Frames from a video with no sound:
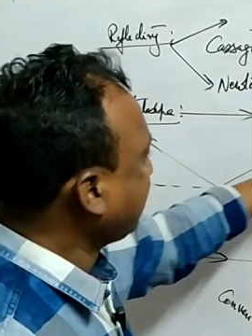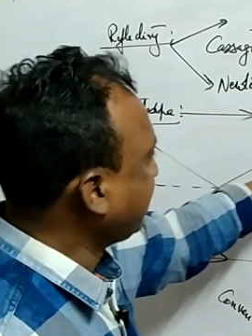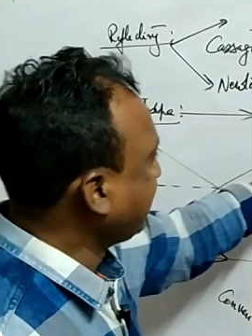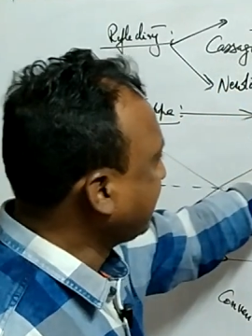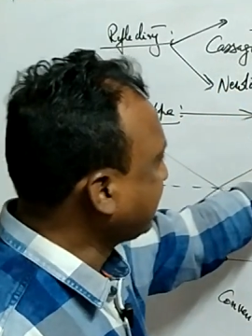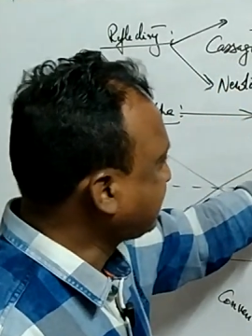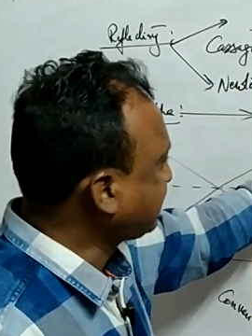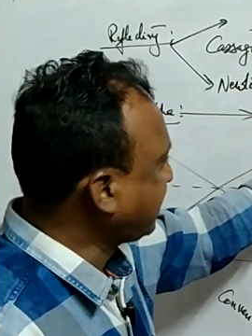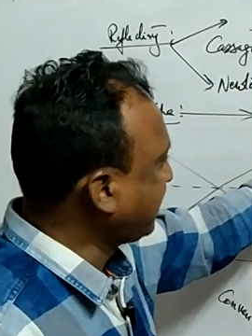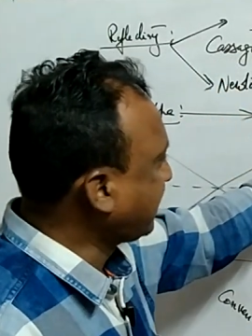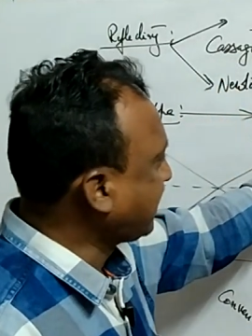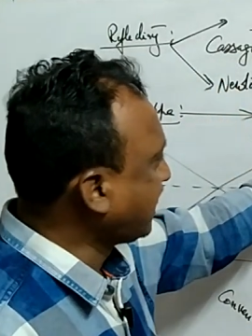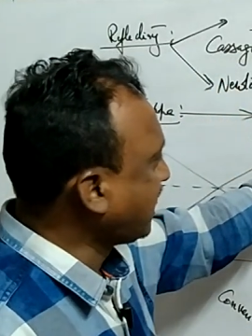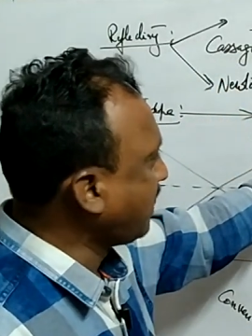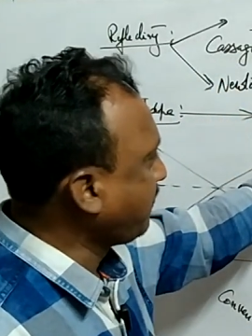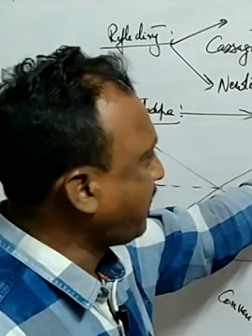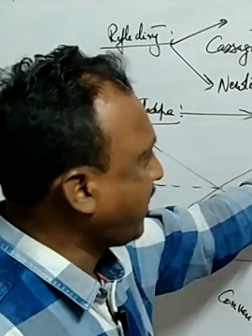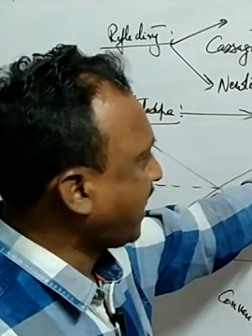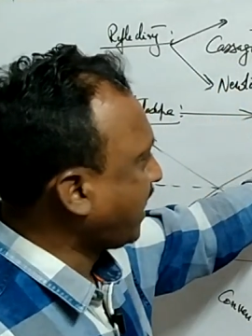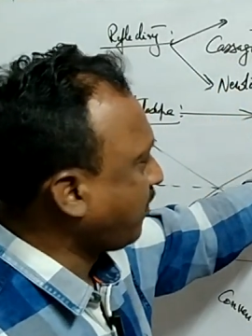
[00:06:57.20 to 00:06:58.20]
He has taken
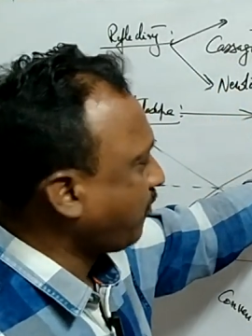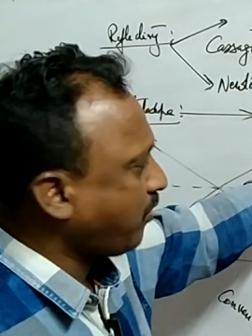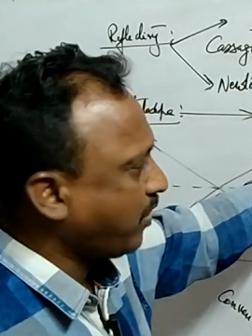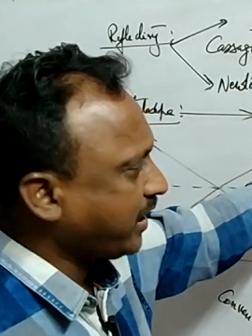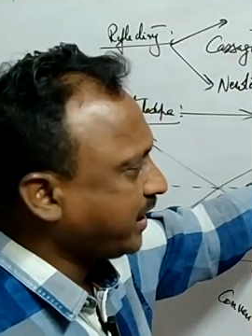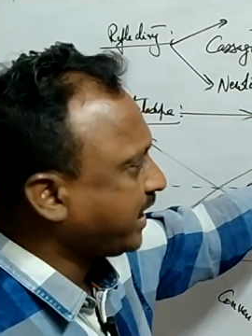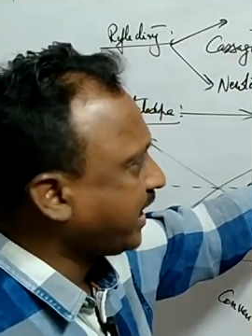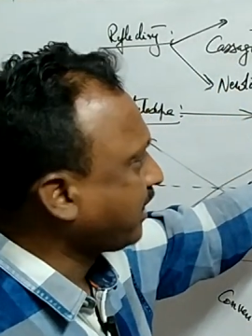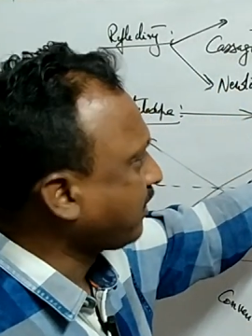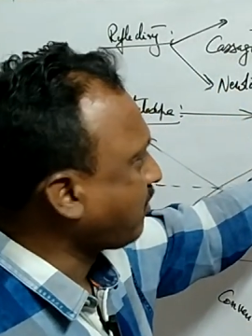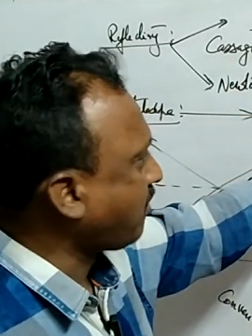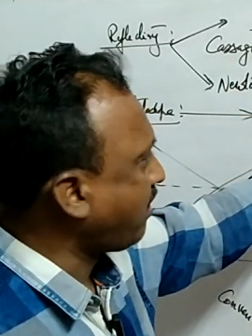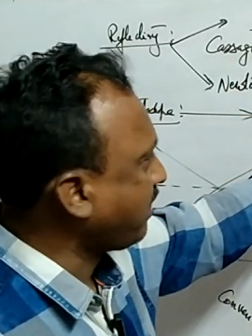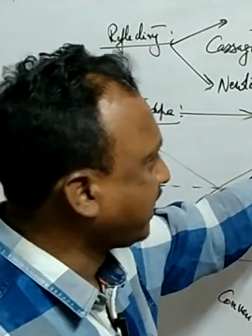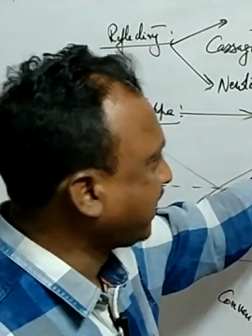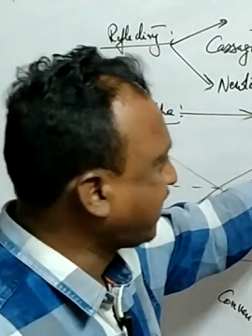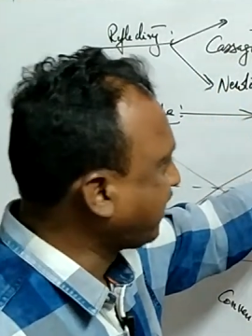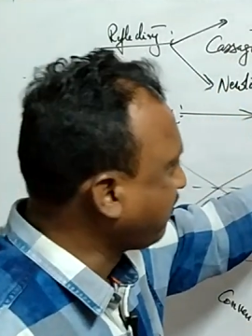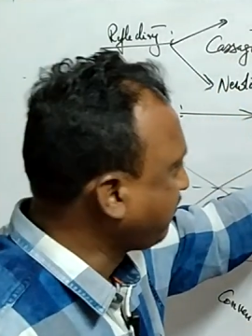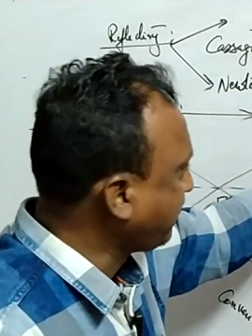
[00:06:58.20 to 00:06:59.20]
a paraboidal
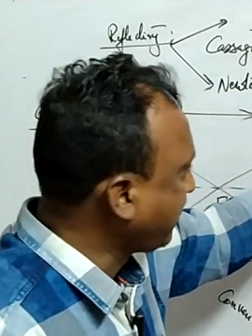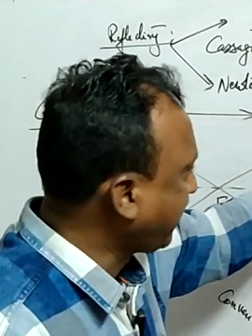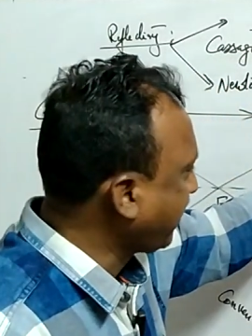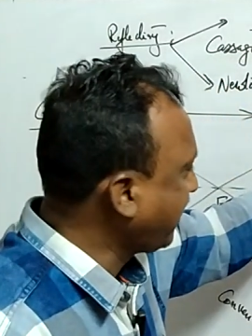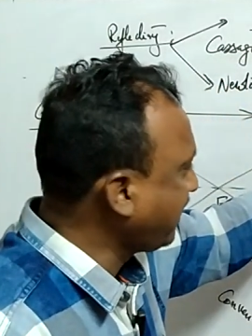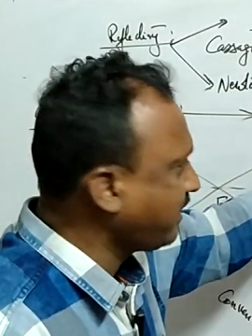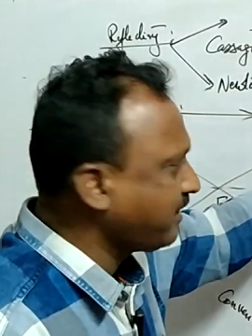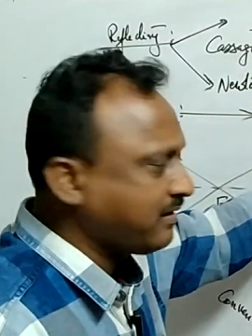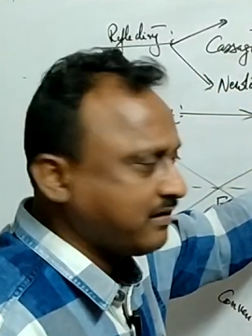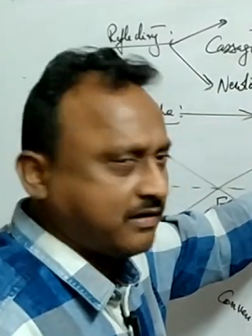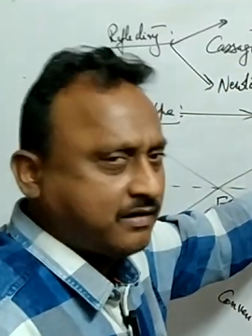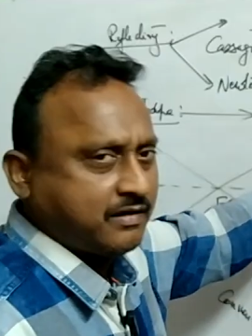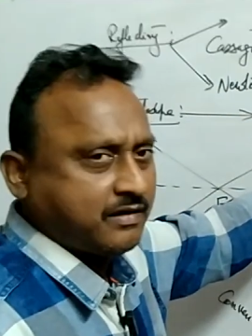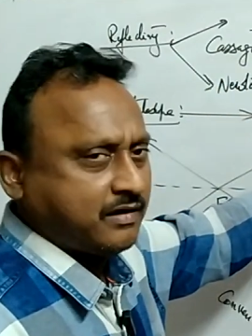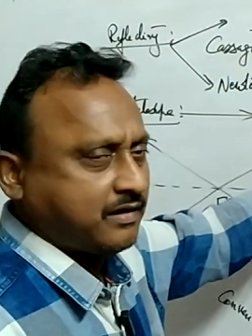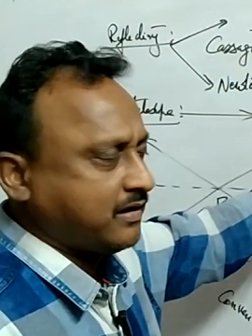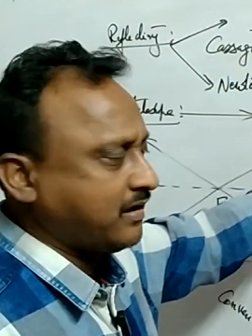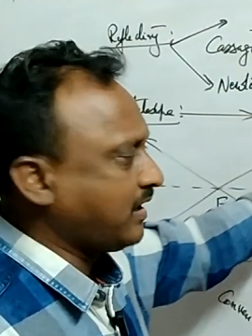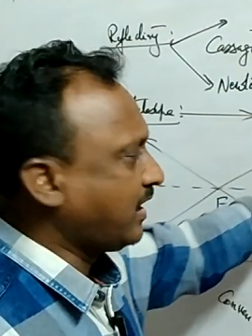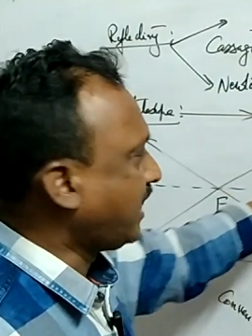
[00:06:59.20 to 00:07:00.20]
concave mirror
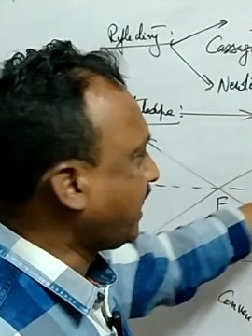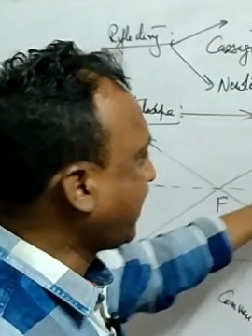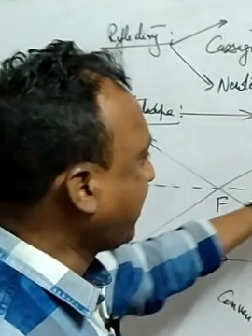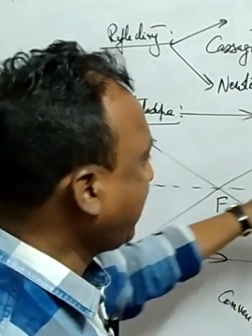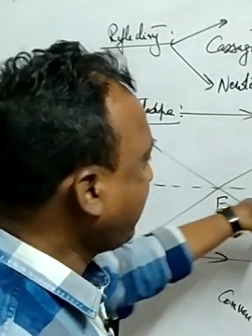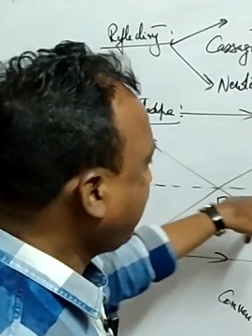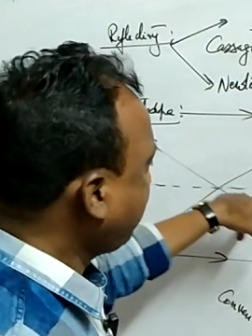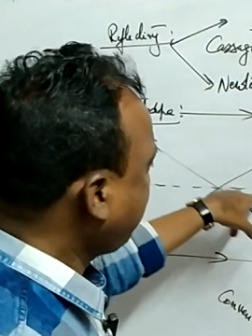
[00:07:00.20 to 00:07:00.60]
and a